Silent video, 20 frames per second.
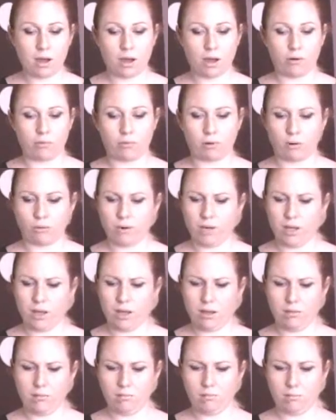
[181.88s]

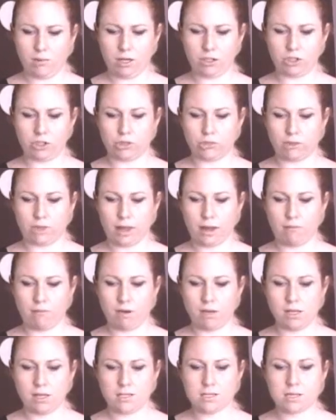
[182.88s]
Aronia, not sure what that
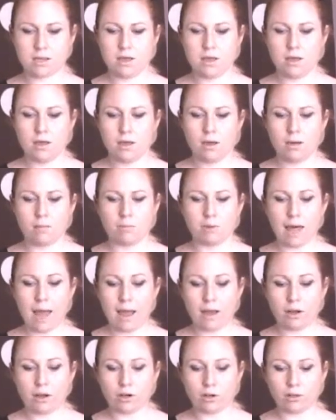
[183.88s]
one is,
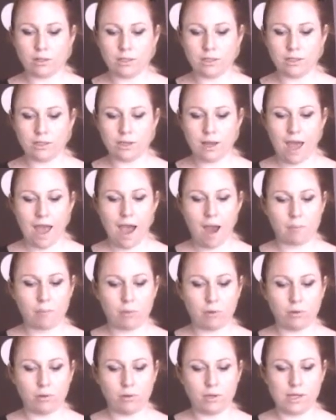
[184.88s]
blackcurrant,
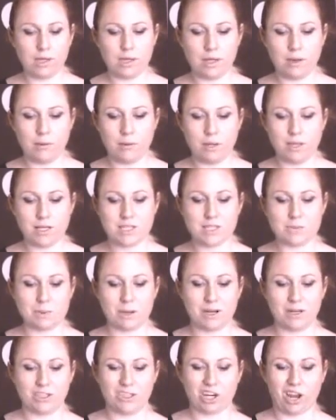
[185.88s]
apple, kiwi,
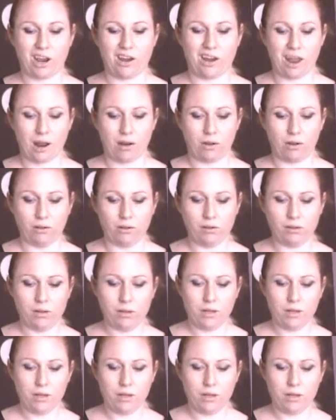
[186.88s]
spinach, and nettle.